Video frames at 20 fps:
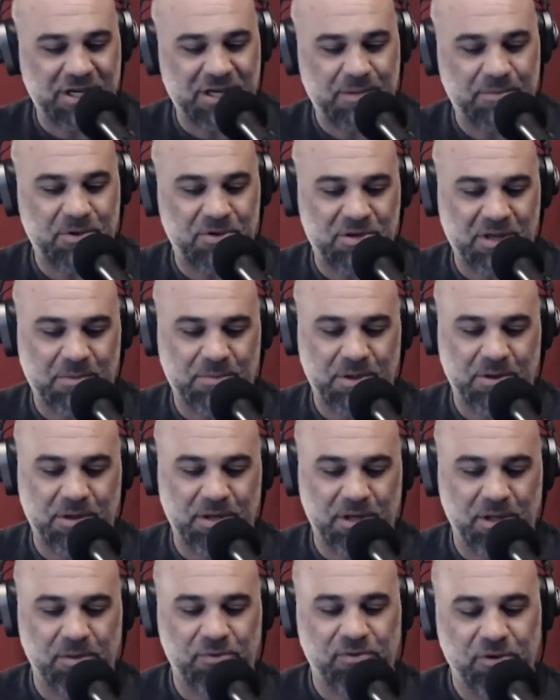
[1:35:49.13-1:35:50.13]
W W on
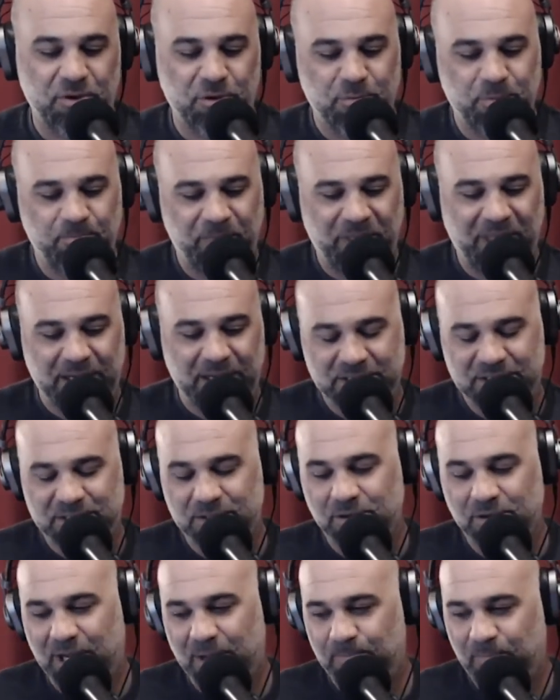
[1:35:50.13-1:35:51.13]
YouTube and
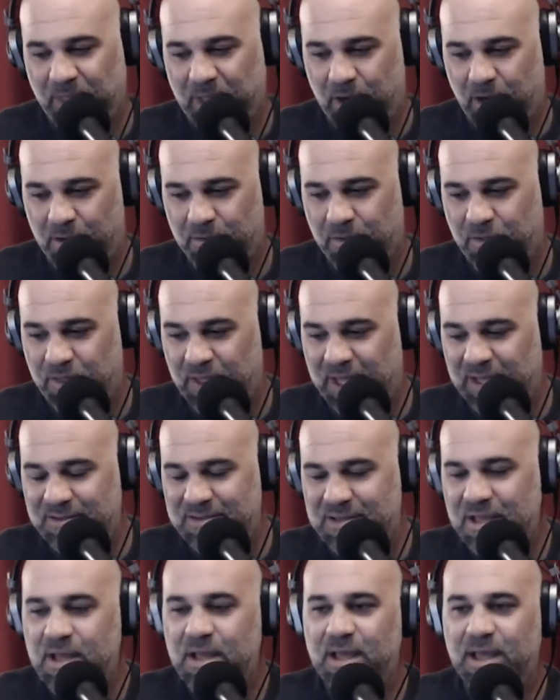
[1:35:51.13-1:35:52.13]
Instagram and all the things.